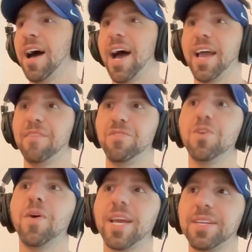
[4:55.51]
I have
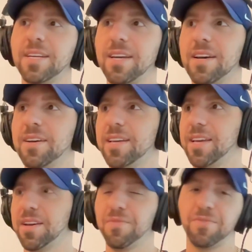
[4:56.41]
no idea
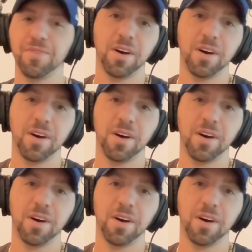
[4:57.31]
if